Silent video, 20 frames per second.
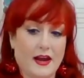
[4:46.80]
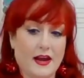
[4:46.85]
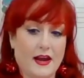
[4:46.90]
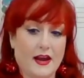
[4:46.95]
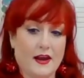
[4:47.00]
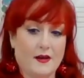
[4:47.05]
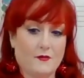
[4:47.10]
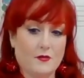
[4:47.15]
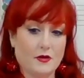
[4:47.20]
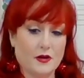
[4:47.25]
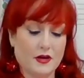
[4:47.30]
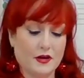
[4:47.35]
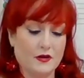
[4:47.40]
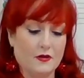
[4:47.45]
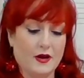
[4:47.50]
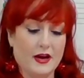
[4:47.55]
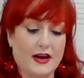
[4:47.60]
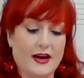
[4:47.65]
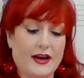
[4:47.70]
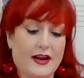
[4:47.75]
And we're going to
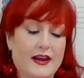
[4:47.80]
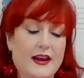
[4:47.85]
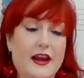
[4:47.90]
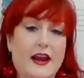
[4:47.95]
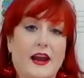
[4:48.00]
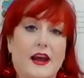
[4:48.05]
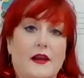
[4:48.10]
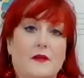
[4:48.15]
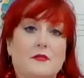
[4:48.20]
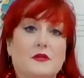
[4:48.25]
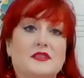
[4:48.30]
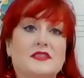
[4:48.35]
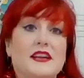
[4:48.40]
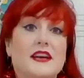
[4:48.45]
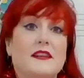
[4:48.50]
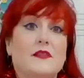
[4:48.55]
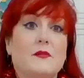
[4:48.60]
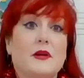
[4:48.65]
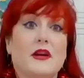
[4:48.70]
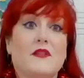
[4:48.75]
go ahead and
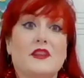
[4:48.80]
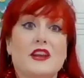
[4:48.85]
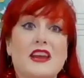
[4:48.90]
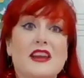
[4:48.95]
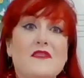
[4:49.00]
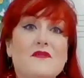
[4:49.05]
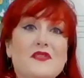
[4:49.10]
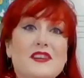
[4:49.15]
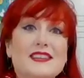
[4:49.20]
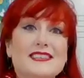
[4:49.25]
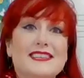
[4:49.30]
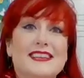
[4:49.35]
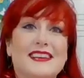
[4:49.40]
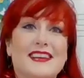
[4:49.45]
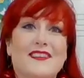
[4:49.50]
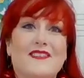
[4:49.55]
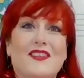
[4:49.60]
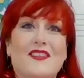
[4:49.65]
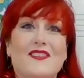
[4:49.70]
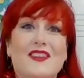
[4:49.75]
pretend that we have an
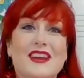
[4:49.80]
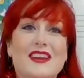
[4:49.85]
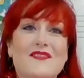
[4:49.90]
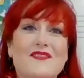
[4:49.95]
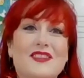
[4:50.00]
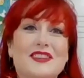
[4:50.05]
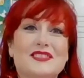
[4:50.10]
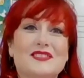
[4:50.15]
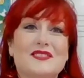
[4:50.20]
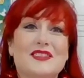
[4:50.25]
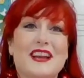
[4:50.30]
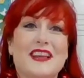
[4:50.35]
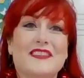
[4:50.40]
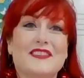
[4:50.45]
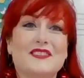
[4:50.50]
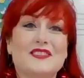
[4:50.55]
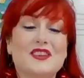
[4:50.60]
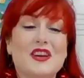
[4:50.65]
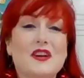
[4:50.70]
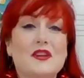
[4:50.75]
infant. If you have an infant, do it
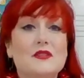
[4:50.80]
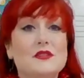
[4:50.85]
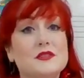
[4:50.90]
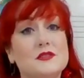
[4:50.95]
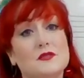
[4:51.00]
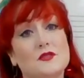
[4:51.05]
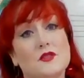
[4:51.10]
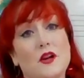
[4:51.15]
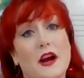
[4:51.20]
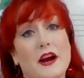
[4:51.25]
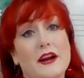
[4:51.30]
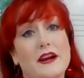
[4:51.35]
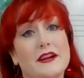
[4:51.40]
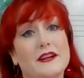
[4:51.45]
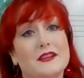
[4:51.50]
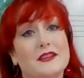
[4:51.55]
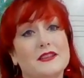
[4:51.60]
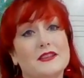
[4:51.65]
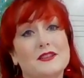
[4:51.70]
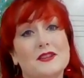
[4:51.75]
on their toes. Try it
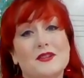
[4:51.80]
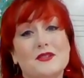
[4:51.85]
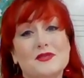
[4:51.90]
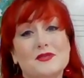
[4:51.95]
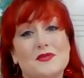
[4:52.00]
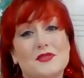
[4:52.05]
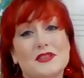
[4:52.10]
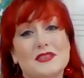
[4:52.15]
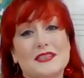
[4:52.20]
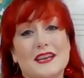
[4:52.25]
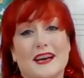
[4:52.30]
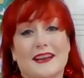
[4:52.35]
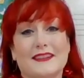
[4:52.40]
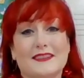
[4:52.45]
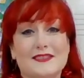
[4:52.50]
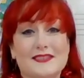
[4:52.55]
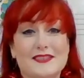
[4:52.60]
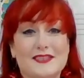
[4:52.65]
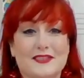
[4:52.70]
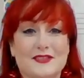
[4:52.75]
on the toes for the
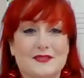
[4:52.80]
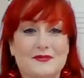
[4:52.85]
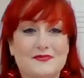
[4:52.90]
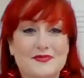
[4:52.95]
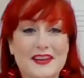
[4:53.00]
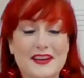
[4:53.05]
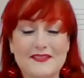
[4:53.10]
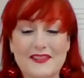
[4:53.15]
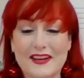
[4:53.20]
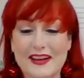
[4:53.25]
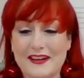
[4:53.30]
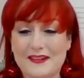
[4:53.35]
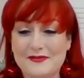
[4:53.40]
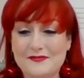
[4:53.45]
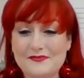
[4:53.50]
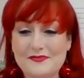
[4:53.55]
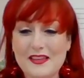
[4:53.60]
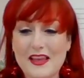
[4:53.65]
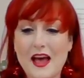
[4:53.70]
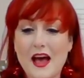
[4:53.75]
toddlers too. Here we
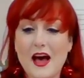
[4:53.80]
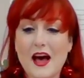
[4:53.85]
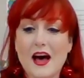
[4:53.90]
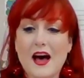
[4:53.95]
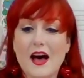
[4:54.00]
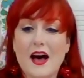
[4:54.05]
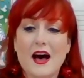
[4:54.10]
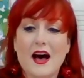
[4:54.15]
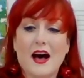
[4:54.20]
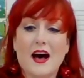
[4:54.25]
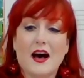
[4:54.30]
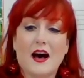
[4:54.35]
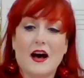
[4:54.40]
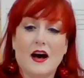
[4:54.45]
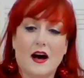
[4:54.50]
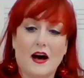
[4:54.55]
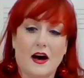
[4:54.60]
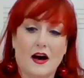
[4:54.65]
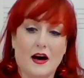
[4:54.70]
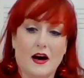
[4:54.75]
go.
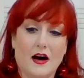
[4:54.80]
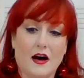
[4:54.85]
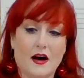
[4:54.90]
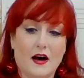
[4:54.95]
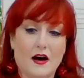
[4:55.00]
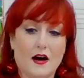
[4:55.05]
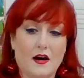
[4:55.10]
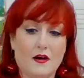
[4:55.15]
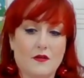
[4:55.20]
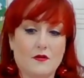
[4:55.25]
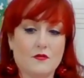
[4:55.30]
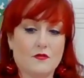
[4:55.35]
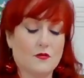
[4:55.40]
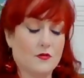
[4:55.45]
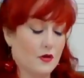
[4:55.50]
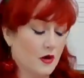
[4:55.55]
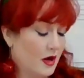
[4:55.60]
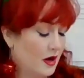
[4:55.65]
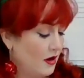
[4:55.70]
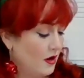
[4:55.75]

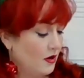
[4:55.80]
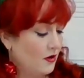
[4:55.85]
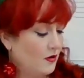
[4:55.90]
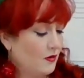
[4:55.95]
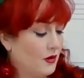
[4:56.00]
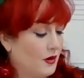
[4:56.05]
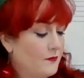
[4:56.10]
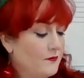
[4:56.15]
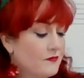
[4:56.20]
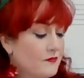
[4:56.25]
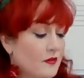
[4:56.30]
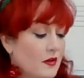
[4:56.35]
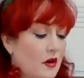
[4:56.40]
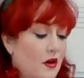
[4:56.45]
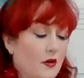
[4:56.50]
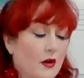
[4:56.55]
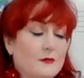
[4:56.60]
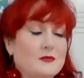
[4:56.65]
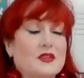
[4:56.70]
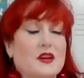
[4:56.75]
Row.
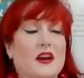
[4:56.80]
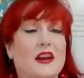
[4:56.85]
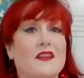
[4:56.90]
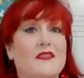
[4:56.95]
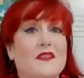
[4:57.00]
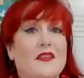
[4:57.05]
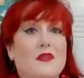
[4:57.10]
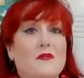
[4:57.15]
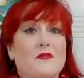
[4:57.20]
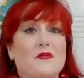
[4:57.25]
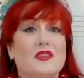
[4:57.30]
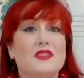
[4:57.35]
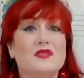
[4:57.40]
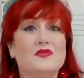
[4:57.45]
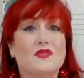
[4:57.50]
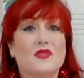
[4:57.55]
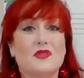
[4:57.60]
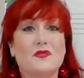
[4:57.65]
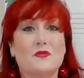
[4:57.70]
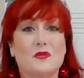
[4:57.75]
Oh, I'm sorry. And then
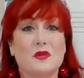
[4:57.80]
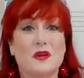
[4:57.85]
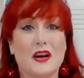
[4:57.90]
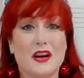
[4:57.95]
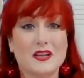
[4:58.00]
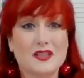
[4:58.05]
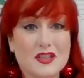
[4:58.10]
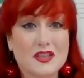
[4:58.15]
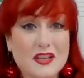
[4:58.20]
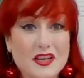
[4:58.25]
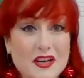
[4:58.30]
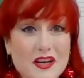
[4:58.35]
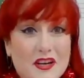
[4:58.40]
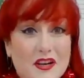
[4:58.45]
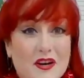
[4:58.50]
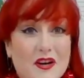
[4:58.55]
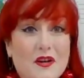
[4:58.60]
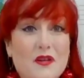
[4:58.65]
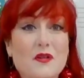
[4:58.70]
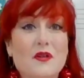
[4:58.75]
this one, we're actually going to
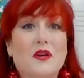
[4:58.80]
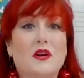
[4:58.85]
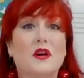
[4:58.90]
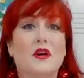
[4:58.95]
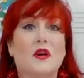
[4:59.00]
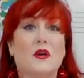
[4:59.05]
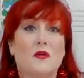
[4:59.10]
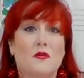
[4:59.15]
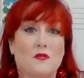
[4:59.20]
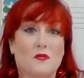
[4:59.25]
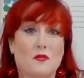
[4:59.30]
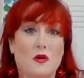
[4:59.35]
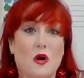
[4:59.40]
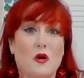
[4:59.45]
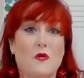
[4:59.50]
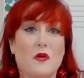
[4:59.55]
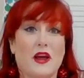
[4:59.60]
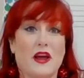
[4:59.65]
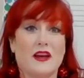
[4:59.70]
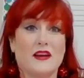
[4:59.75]
go
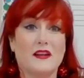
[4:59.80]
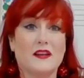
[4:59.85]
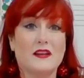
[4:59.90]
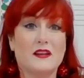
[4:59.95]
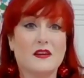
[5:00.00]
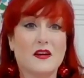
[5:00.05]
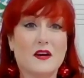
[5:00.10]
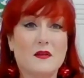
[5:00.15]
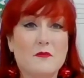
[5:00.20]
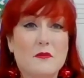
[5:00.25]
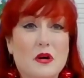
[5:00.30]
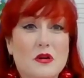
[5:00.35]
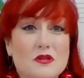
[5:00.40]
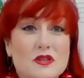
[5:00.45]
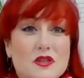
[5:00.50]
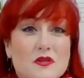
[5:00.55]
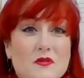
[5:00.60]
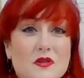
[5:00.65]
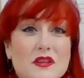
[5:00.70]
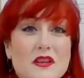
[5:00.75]
rowing
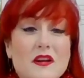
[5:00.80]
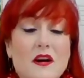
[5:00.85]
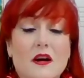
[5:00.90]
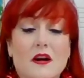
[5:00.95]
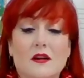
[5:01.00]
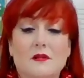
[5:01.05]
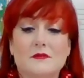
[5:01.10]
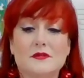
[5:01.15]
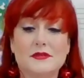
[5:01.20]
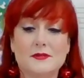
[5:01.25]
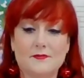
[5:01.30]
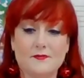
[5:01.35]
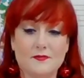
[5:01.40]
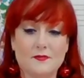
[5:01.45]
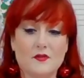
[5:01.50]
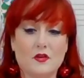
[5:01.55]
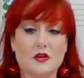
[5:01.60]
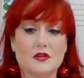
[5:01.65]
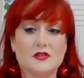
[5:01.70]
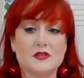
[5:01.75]
motion with the arms
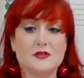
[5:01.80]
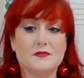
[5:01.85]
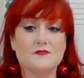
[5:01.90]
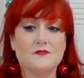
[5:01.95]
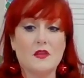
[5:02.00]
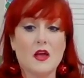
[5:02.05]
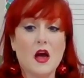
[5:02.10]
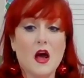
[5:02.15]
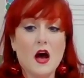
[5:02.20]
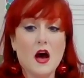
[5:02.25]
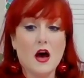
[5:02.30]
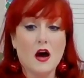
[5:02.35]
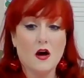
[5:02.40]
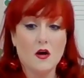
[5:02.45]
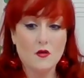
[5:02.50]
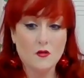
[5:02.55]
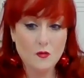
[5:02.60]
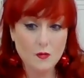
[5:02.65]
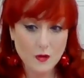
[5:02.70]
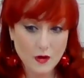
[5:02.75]
first.
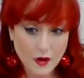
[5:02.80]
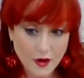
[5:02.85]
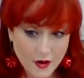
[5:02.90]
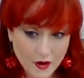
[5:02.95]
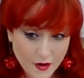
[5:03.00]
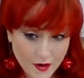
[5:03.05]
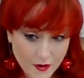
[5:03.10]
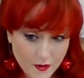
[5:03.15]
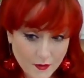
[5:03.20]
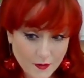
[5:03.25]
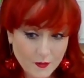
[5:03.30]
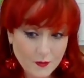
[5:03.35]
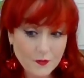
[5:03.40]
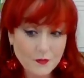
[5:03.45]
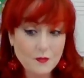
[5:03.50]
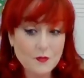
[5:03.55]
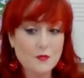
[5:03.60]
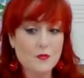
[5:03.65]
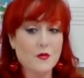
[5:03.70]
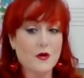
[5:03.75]
A row,